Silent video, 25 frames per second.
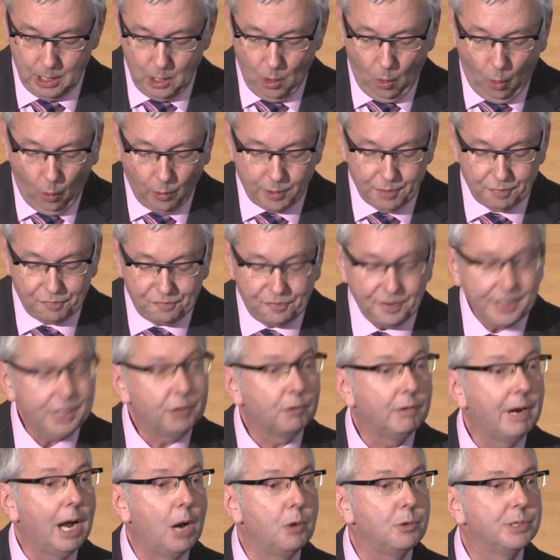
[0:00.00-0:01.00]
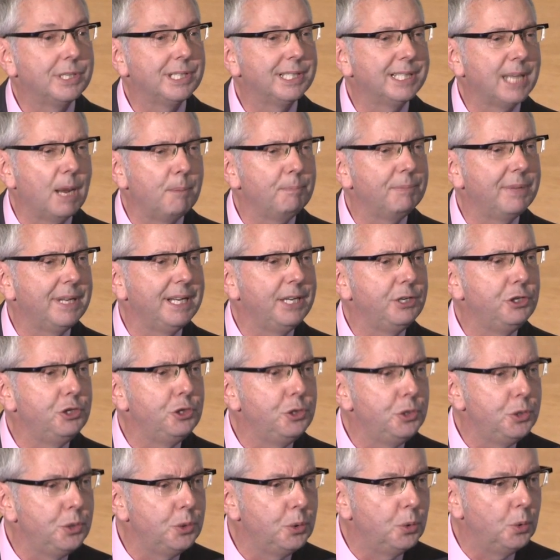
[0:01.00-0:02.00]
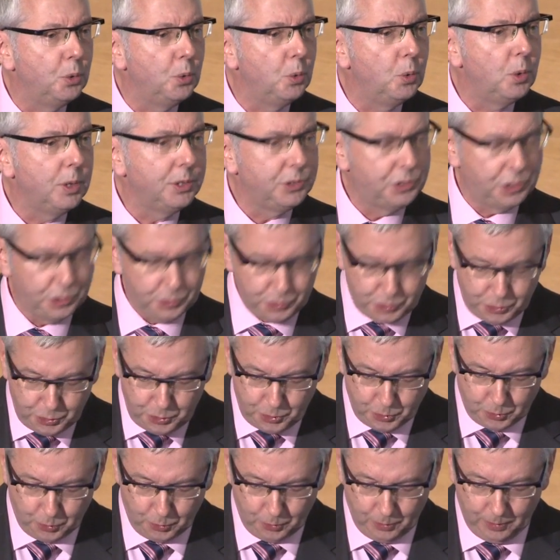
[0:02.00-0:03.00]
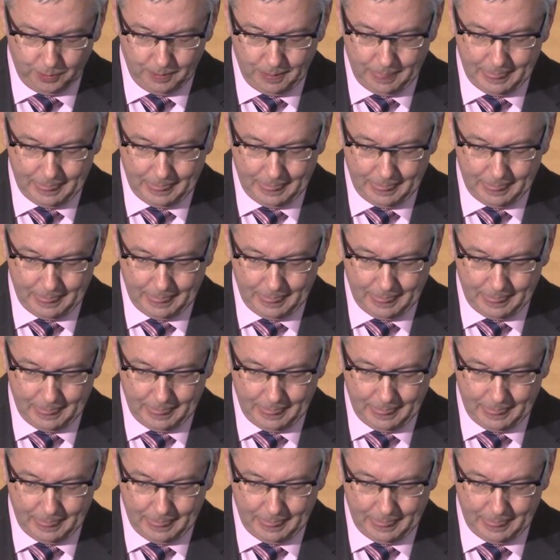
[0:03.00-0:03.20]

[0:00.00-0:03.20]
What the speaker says: or to figure out something new to do.